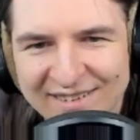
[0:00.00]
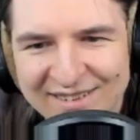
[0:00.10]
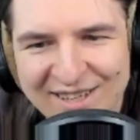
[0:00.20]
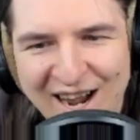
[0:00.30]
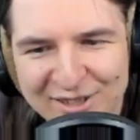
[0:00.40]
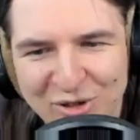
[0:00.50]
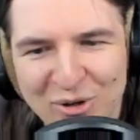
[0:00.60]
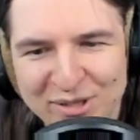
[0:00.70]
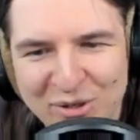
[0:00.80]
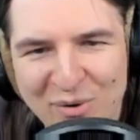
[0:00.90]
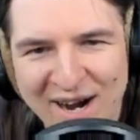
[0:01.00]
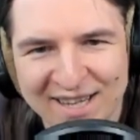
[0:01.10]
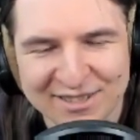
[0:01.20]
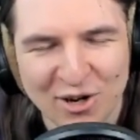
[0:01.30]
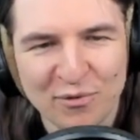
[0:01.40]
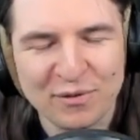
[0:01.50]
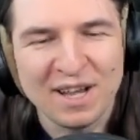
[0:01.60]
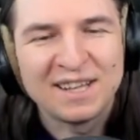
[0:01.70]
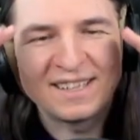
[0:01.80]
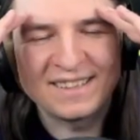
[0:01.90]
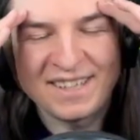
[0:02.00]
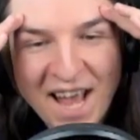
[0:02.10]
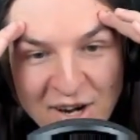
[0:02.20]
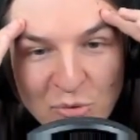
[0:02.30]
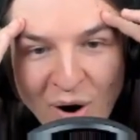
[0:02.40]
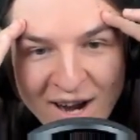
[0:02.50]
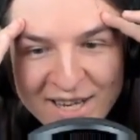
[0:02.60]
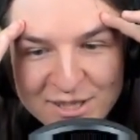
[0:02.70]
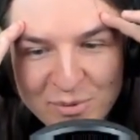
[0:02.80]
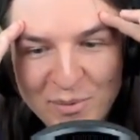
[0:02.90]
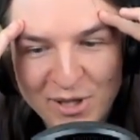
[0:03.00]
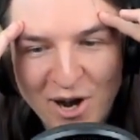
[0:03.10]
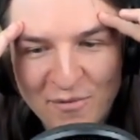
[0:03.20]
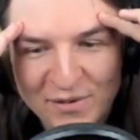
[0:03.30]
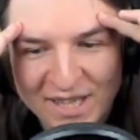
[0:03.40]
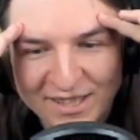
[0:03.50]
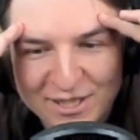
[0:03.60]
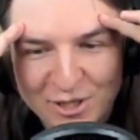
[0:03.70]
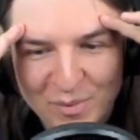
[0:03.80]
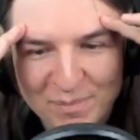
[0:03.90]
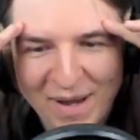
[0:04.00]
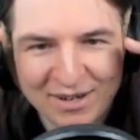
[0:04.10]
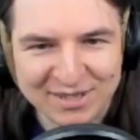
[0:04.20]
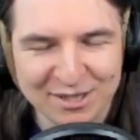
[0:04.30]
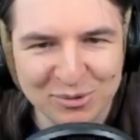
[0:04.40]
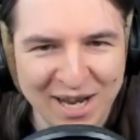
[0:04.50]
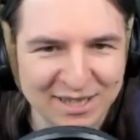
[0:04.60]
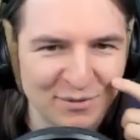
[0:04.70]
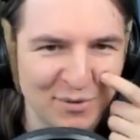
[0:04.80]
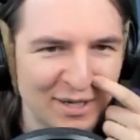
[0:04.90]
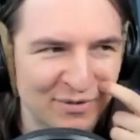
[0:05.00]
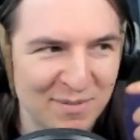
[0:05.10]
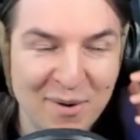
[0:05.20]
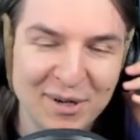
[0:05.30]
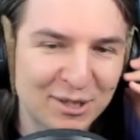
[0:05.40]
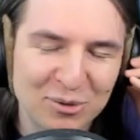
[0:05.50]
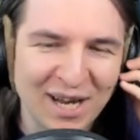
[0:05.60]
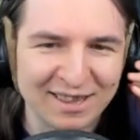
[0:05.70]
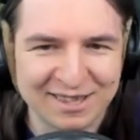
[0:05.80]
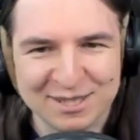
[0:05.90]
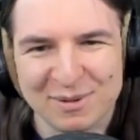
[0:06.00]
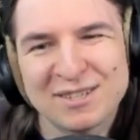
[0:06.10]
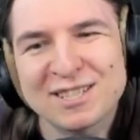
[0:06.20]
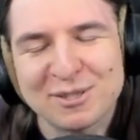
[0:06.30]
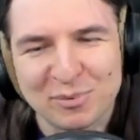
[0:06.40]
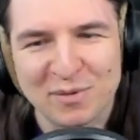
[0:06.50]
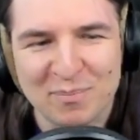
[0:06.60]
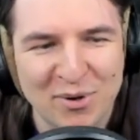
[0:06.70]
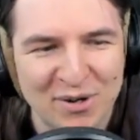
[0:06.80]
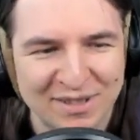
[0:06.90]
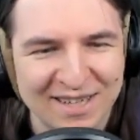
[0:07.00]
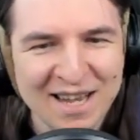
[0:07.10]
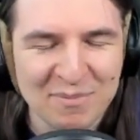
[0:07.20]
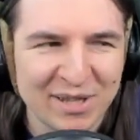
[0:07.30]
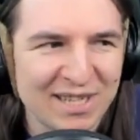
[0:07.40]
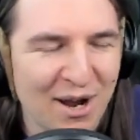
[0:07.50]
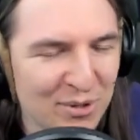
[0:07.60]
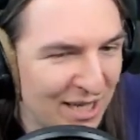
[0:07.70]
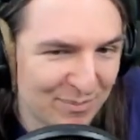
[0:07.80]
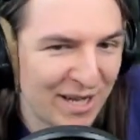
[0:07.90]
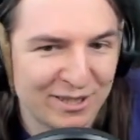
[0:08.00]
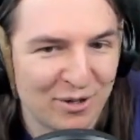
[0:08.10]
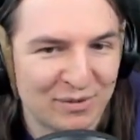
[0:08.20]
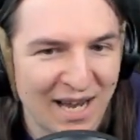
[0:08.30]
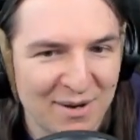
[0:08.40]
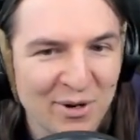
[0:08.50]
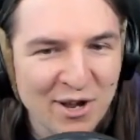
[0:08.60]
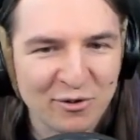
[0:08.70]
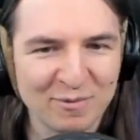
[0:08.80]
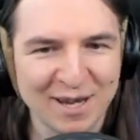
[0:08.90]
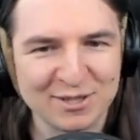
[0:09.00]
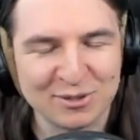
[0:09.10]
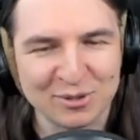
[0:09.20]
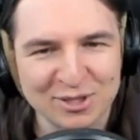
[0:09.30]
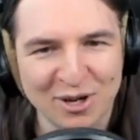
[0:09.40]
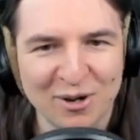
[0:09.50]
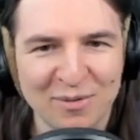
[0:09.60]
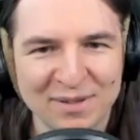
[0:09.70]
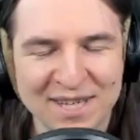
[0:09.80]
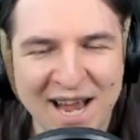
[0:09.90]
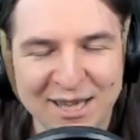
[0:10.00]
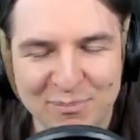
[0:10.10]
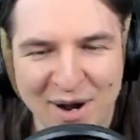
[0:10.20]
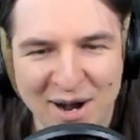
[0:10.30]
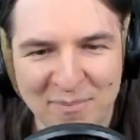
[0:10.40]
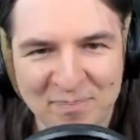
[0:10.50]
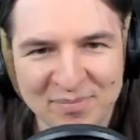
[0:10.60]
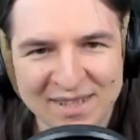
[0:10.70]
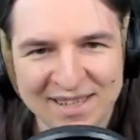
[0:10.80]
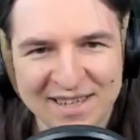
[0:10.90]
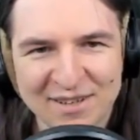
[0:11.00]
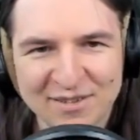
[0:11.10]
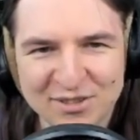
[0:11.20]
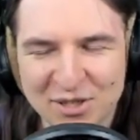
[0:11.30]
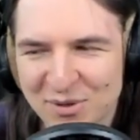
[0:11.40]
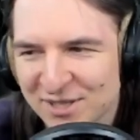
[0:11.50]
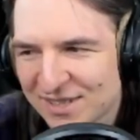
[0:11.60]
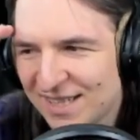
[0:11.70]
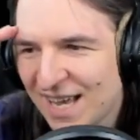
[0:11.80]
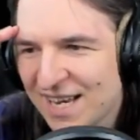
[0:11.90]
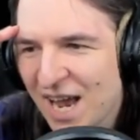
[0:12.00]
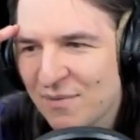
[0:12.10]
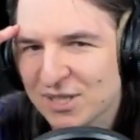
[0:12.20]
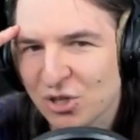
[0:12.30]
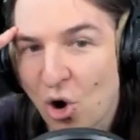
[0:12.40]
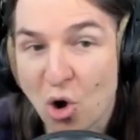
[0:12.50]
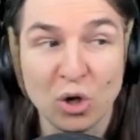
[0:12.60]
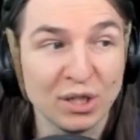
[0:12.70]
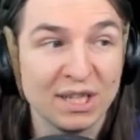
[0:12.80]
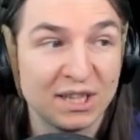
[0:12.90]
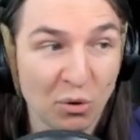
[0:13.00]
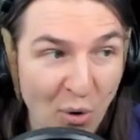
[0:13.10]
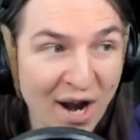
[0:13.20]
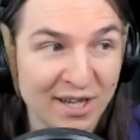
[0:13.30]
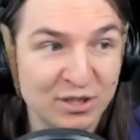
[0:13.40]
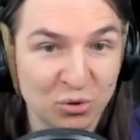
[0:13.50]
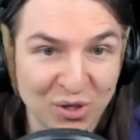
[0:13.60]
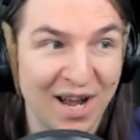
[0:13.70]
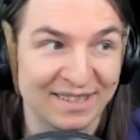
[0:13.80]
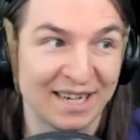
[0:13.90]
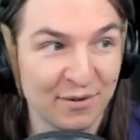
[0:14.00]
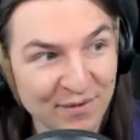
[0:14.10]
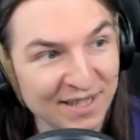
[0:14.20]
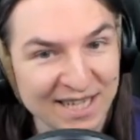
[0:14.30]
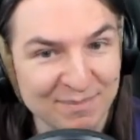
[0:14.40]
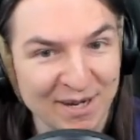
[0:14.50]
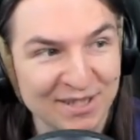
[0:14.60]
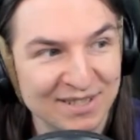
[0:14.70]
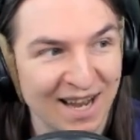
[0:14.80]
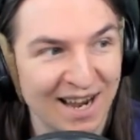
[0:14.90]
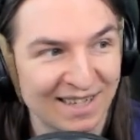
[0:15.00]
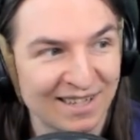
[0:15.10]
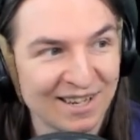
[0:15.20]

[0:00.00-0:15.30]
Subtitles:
Cut all the wires. Of the 10 wires we were offered on these stupid pounds, I had to cut every one of them. I wanted to cut this one just to prove a point. But yeah, we had plenty of time. We managed to solve the 8 bomb. Seriously, they gave us all the wires to cut, and I think that's by design.